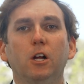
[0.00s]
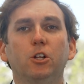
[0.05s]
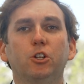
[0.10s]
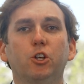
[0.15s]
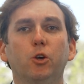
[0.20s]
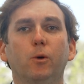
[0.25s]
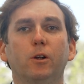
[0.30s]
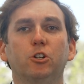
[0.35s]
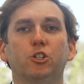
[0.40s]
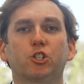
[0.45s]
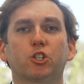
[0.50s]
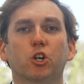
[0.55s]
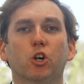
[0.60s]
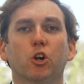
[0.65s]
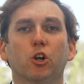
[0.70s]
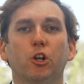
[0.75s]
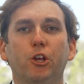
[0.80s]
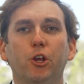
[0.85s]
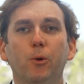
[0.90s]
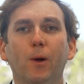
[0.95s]
to
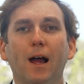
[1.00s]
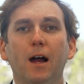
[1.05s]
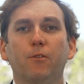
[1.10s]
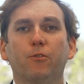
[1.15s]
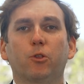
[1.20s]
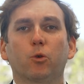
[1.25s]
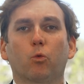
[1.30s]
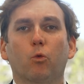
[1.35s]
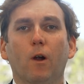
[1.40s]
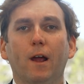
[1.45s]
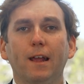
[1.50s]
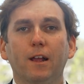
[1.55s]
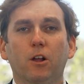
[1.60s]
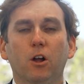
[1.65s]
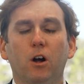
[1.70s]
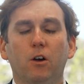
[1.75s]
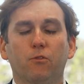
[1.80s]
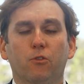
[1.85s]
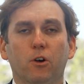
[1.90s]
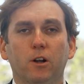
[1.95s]
ensure you have the right
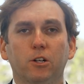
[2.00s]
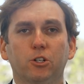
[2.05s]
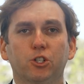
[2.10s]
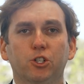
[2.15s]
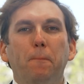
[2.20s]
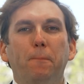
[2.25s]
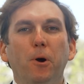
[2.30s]
coverage.